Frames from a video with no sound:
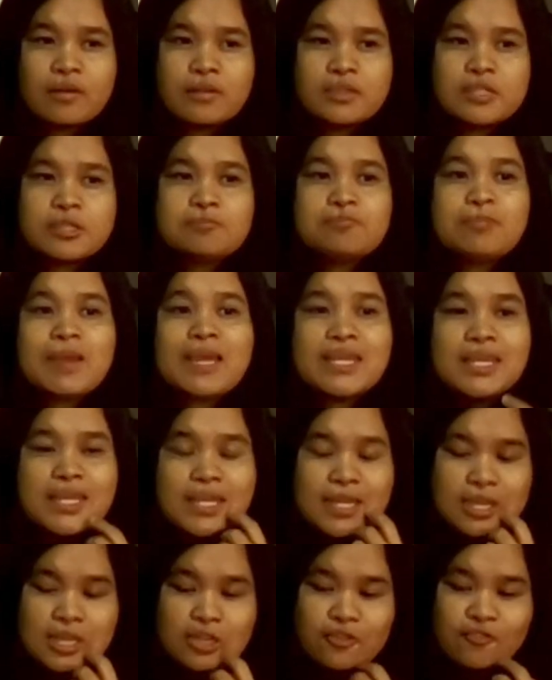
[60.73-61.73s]

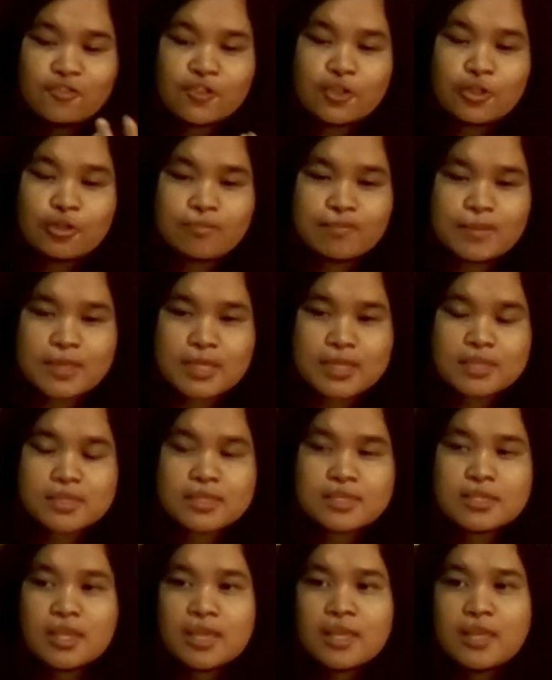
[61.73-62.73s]
spending in the
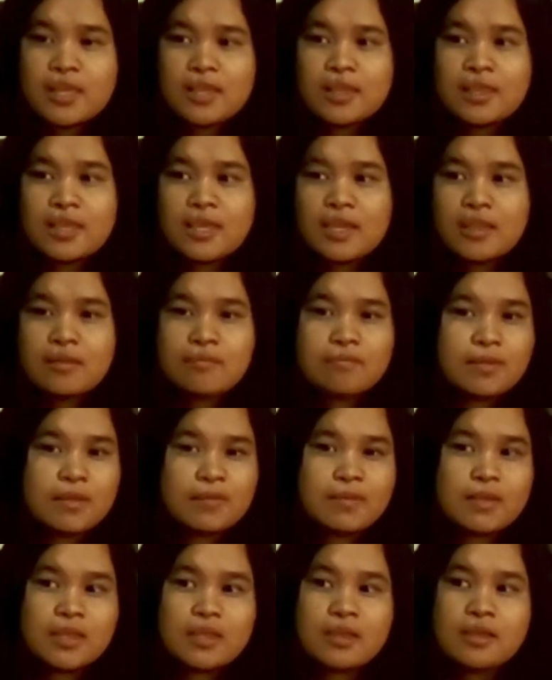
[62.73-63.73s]
Philippines, and then
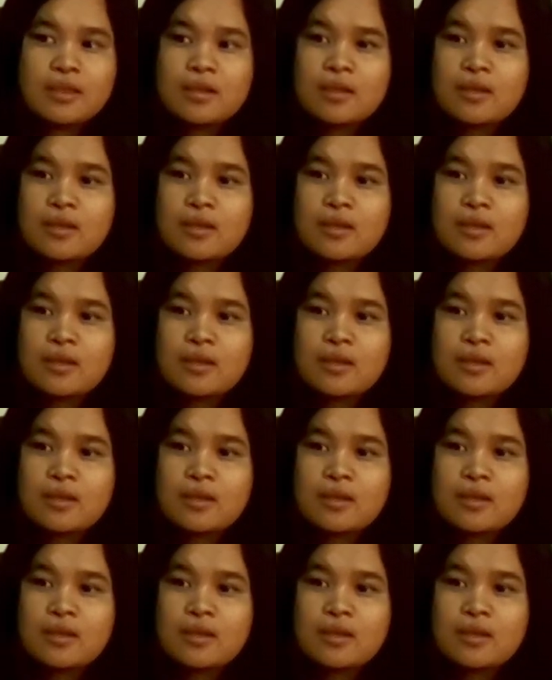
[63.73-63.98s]
maybe